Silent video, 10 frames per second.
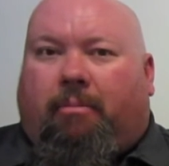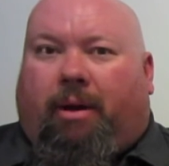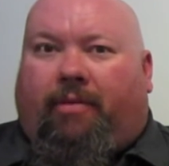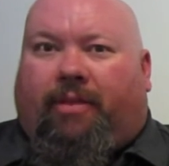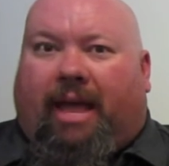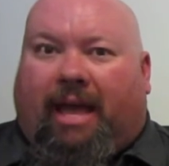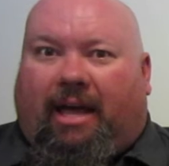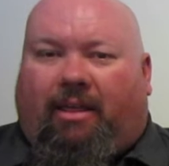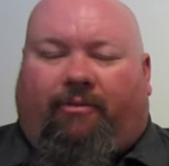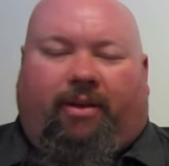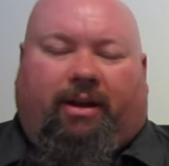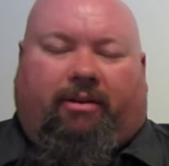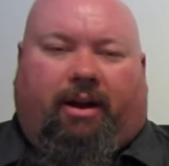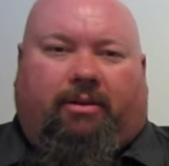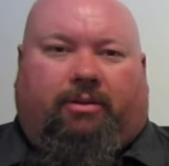But the head of the Fiat
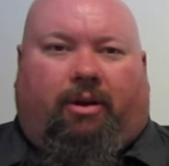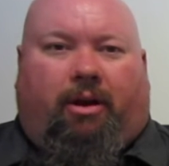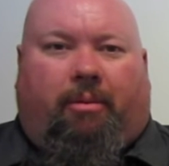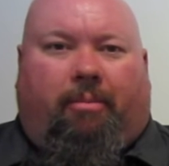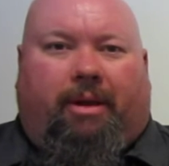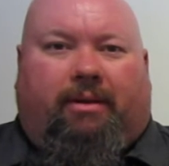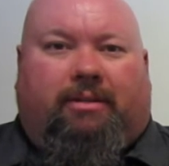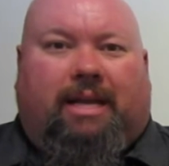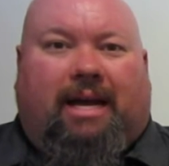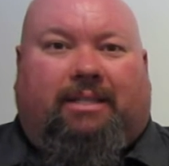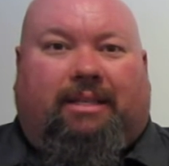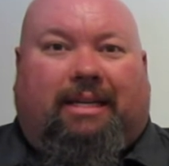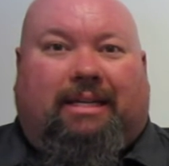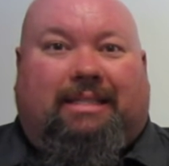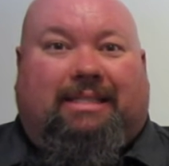Chrysler Automobiles
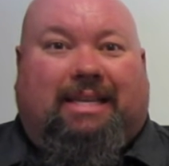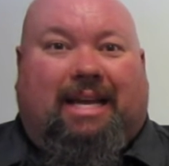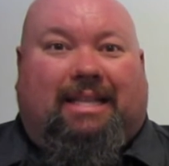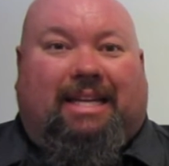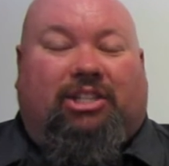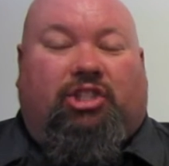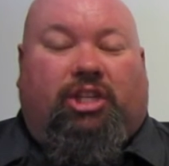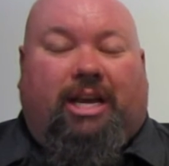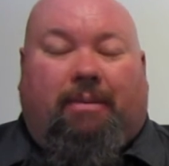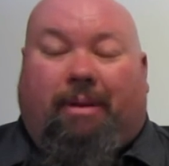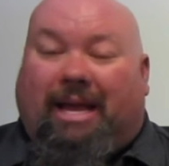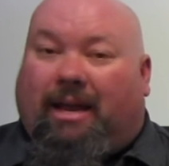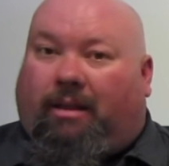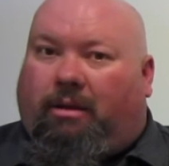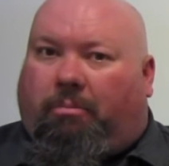actually said that Jeep, he
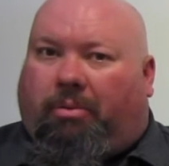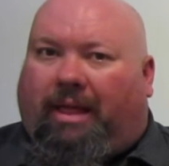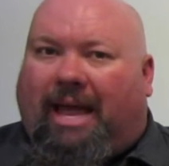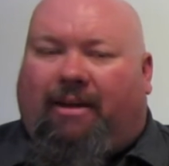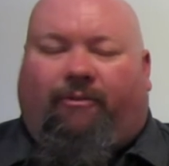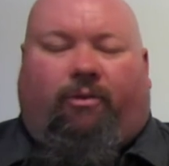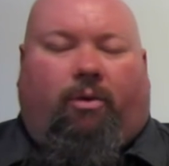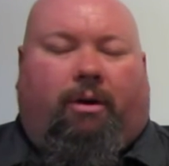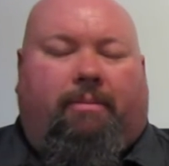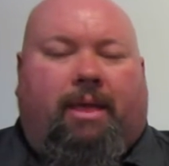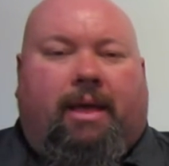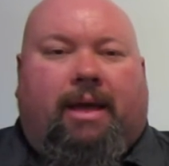had a little plan for him